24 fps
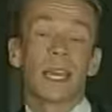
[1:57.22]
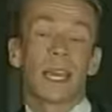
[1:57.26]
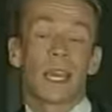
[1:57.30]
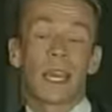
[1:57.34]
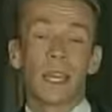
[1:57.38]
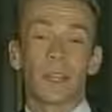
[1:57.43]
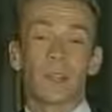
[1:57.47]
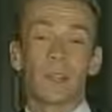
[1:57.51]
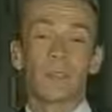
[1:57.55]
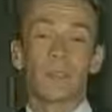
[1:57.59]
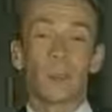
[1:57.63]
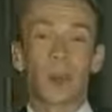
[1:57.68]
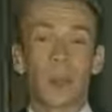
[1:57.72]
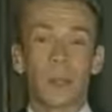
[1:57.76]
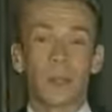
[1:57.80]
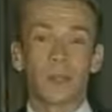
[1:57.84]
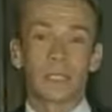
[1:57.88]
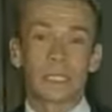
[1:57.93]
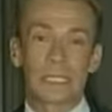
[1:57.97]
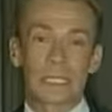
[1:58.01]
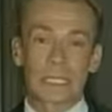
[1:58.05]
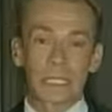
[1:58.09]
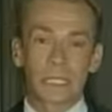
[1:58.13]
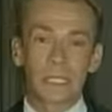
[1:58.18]
And Walt
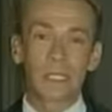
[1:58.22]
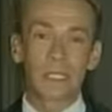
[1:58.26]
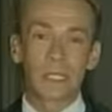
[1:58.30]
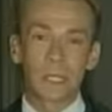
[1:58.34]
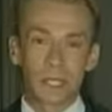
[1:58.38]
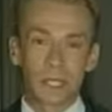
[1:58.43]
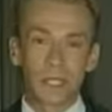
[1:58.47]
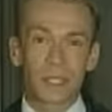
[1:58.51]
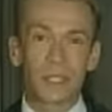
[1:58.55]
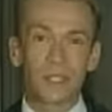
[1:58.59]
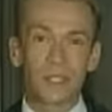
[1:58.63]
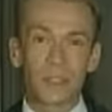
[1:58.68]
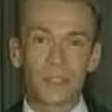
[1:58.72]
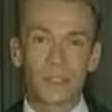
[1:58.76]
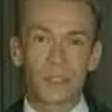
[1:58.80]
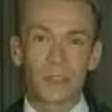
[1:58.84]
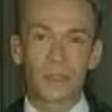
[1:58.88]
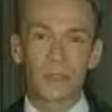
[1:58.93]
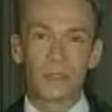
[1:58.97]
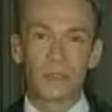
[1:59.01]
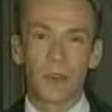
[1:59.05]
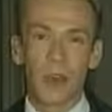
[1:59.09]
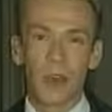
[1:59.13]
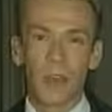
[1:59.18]
is looking
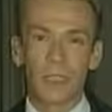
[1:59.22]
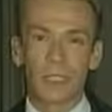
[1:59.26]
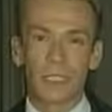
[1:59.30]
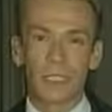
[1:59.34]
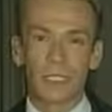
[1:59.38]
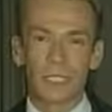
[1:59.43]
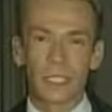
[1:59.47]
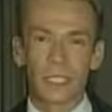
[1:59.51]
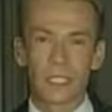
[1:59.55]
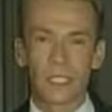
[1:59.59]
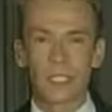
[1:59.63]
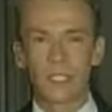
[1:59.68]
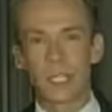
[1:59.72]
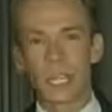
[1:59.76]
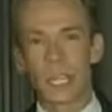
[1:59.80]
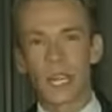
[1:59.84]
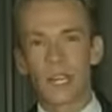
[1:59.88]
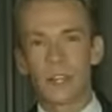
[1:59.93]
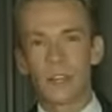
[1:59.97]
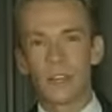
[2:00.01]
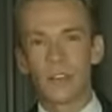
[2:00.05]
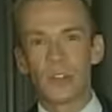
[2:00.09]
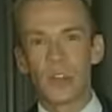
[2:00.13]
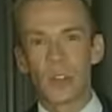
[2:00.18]
for volunteers
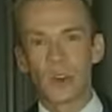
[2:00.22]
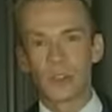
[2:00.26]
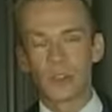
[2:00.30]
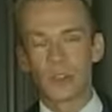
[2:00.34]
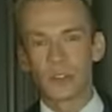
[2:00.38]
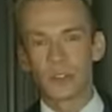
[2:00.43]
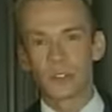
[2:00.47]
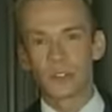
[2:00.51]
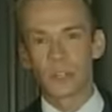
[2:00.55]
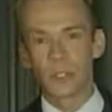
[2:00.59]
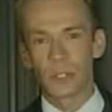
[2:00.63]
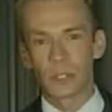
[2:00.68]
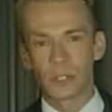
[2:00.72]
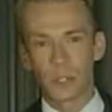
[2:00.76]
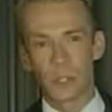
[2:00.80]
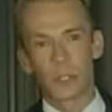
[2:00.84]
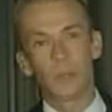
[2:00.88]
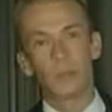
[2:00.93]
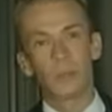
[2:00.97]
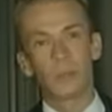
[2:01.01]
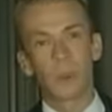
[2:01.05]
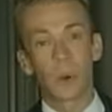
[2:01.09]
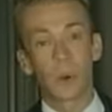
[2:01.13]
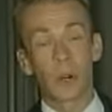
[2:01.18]
and donors. To
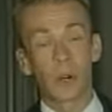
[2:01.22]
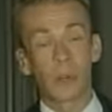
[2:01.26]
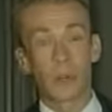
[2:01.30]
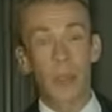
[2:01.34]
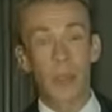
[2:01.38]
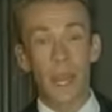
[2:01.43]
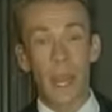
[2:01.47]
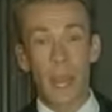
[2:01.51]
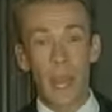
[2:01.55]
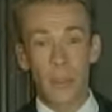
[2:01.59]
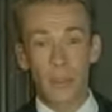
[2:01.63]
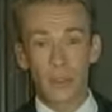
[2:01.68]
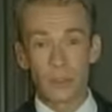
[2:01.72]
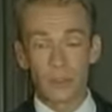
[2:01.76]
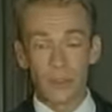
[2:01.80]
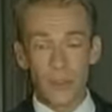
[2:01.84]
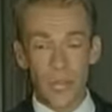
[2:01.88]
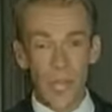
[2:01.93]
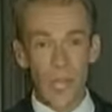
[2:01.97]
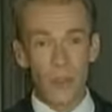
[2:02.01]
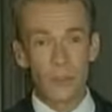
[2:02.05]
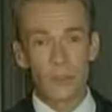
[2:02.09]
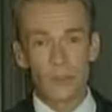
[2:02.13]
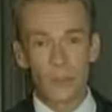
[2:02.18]
learn more about how you
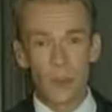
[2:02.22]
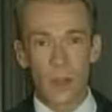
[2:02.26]
can